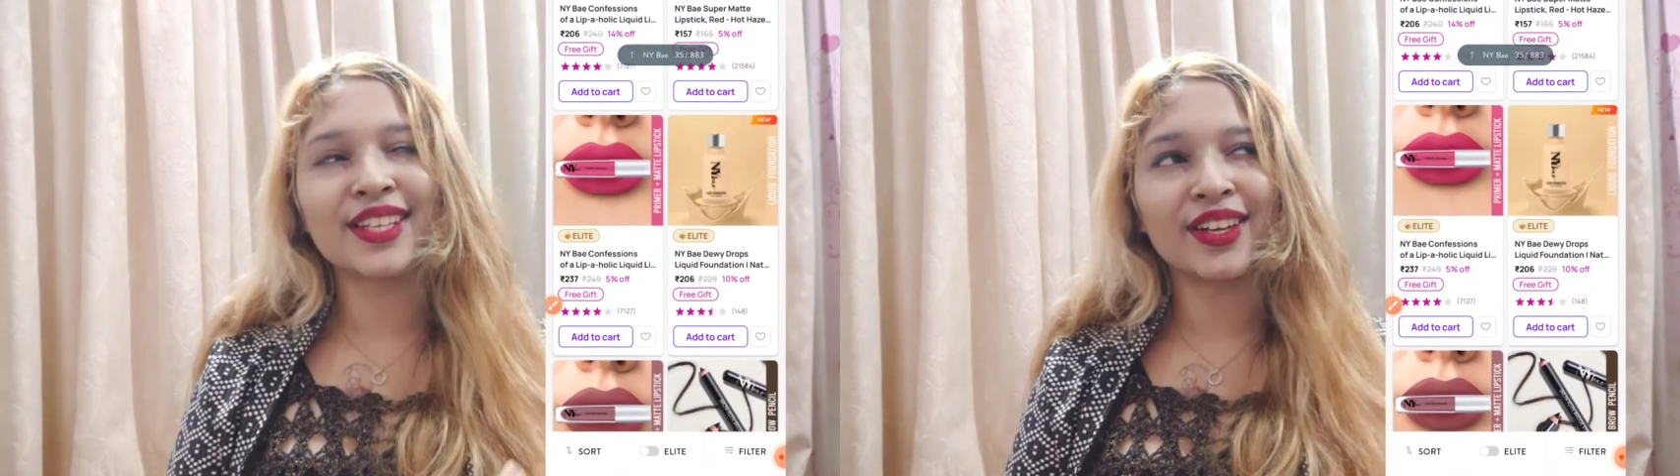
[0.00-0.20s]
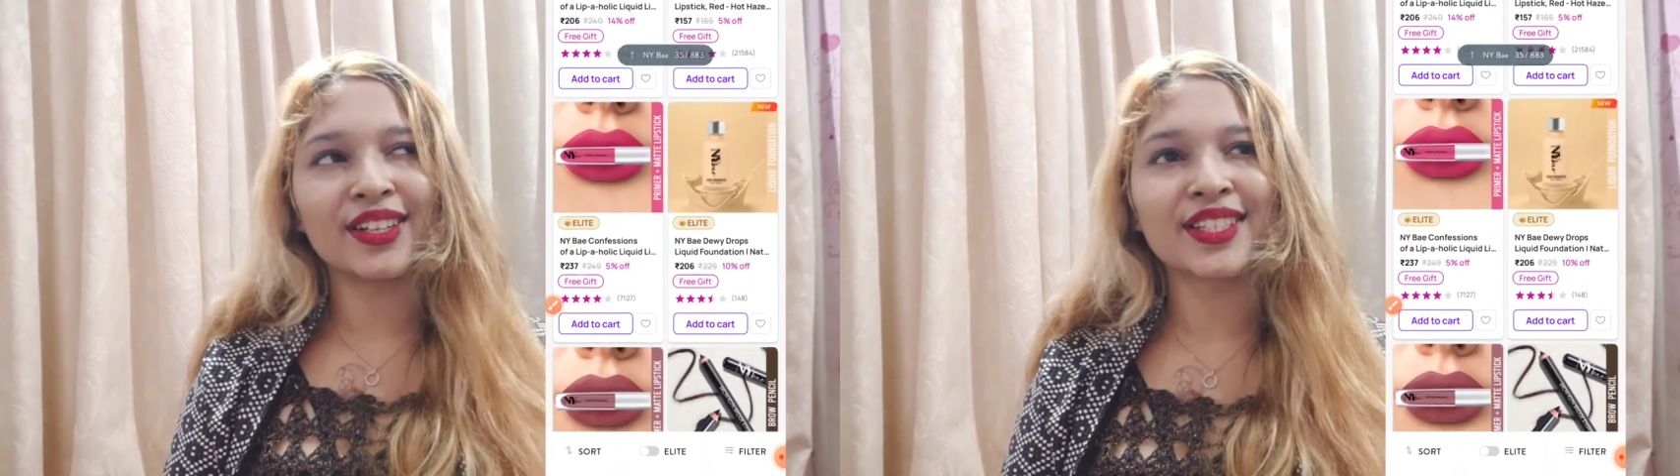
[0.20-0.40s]

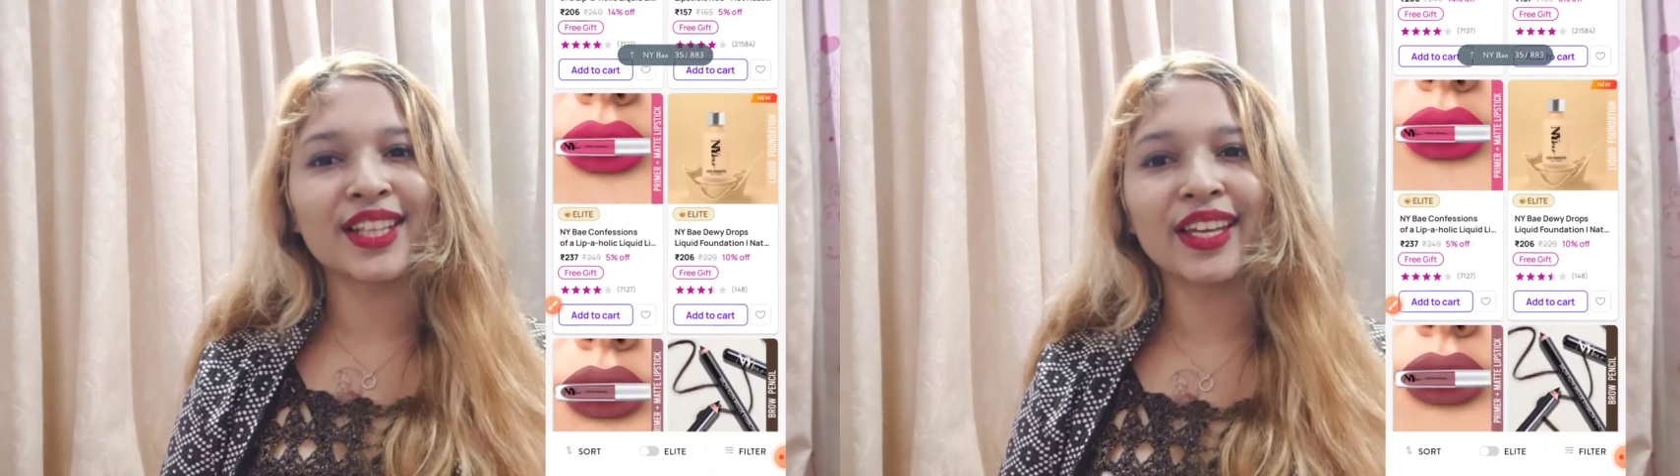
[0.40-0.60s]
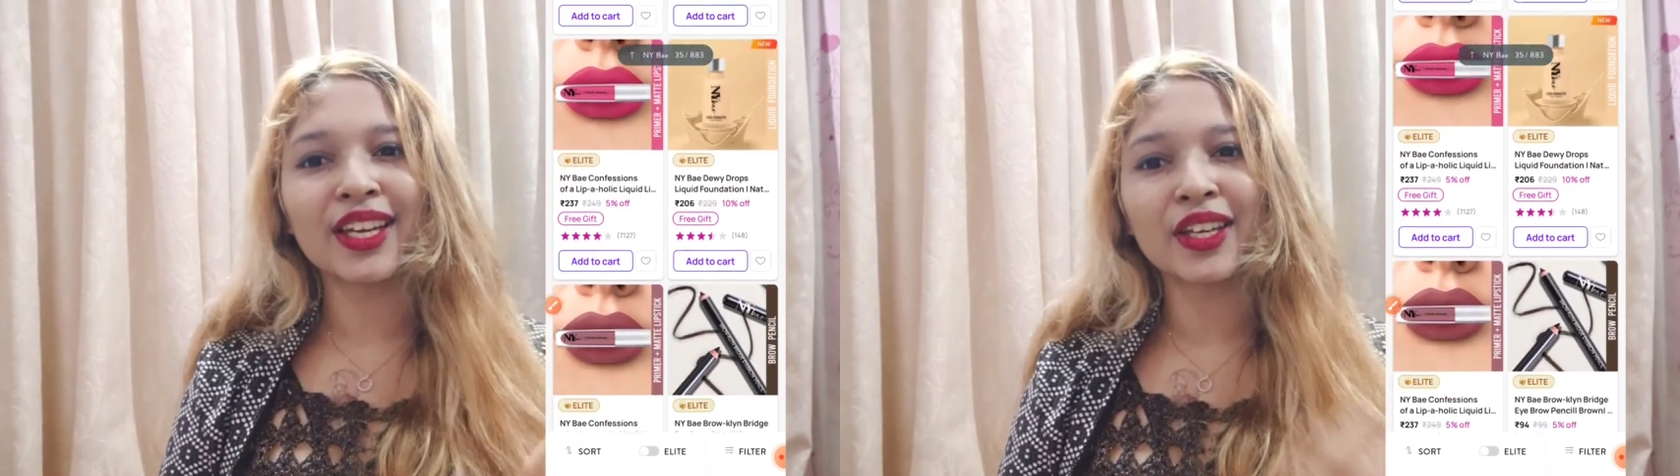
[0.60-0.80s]
there is
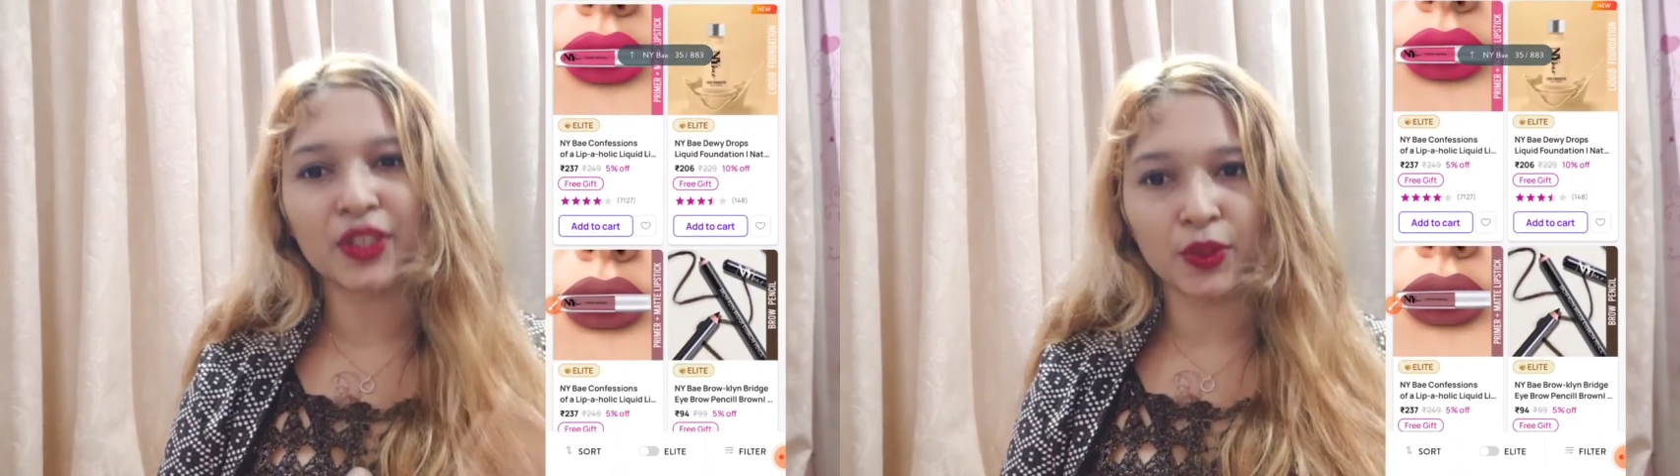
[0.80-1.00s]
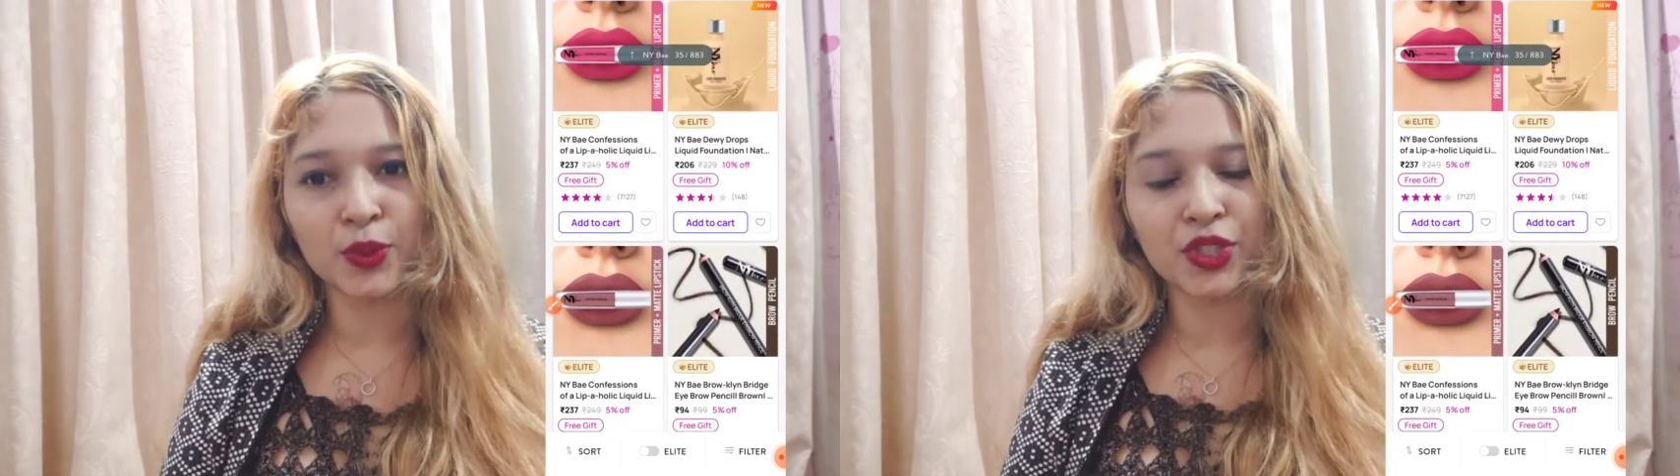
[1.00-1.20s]
like a
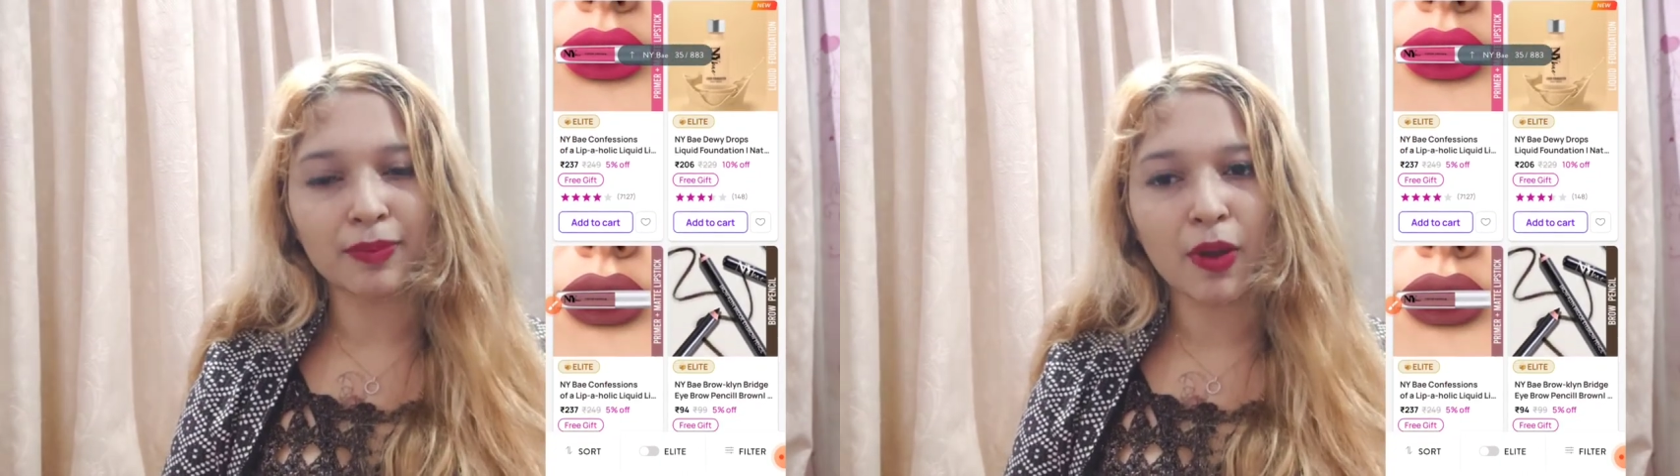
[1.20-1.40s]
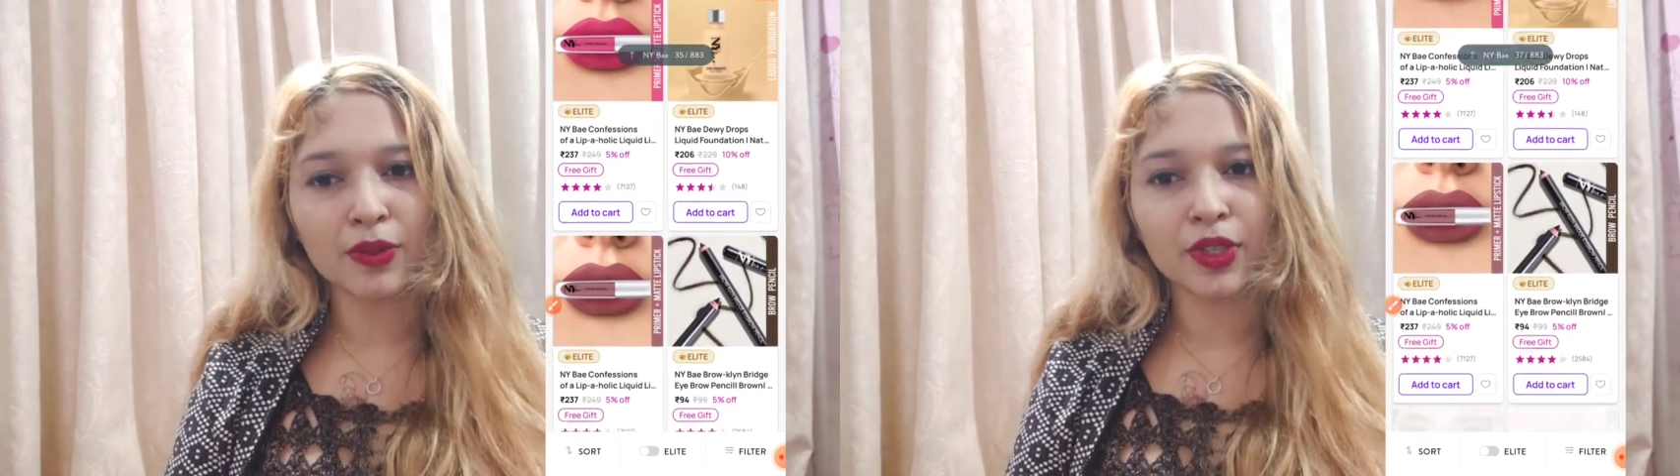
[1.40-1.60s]
huge
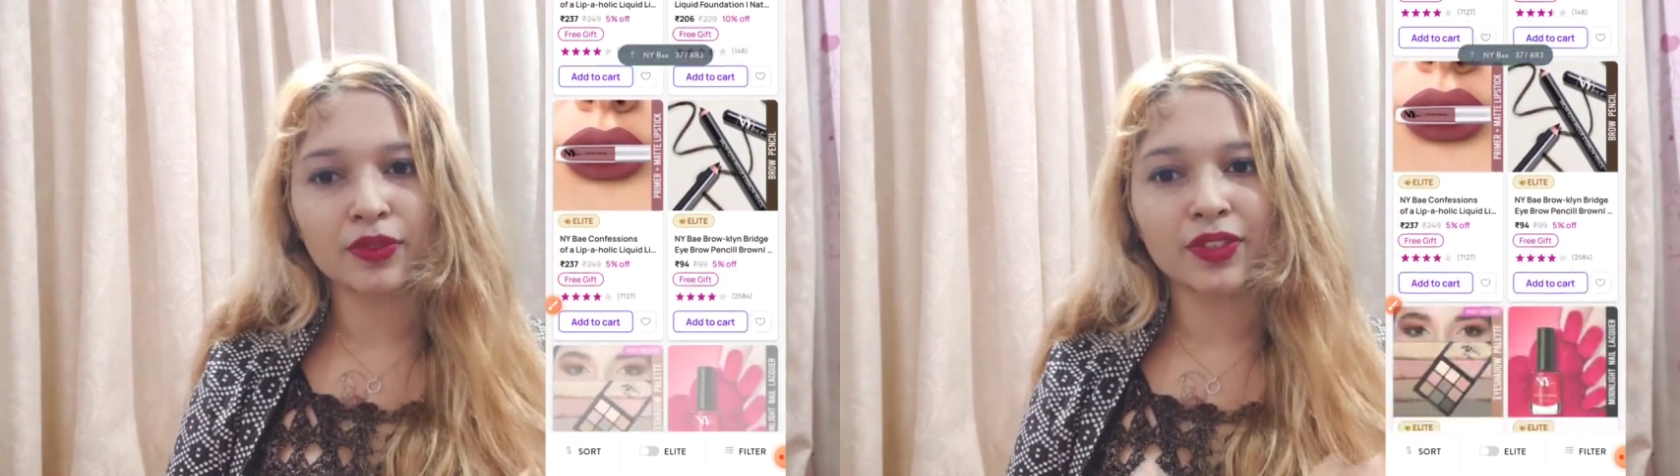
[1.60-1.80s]
amount of